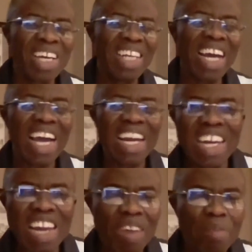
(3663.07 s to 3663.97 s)
There
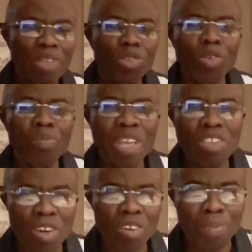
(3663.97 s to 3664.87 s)
can never be true
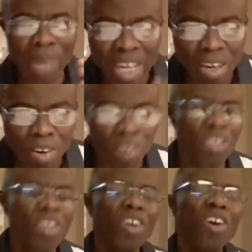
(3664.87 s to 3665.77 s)
peace on planet Earth
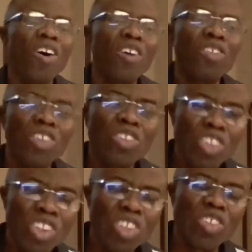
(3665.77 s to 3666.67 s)
until
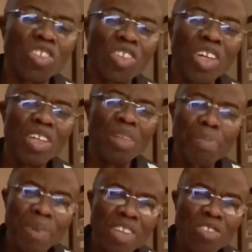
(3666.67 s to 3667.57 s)
Jesus, the
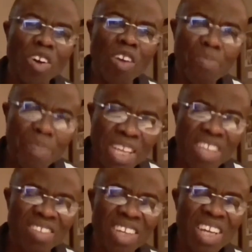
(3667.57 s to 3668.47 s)
Prince of
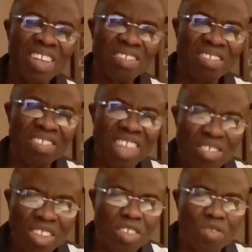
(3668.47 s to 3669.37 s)
Peace,
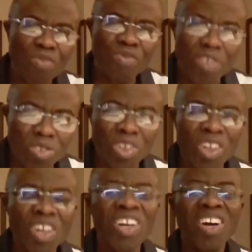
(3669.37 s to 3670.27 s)
sets his foot
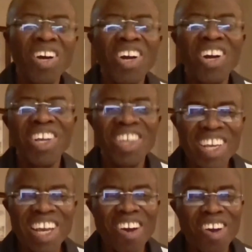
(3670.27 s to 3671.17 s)

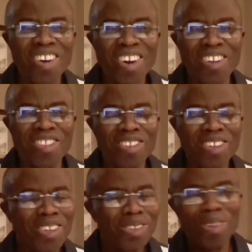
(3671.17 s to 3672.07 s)
here on Earth
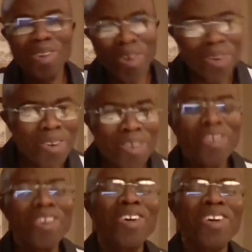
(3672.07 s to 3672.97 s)
to rule
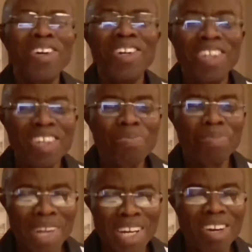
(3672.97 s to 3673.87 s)
this
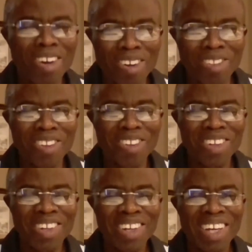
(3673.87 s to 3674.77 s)
planet Earth,
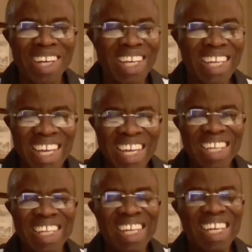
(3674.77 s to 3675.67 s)

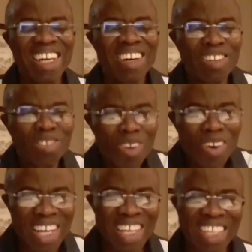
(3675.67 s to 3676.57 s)
again,
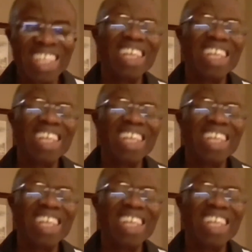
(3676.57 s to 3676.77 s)
restoring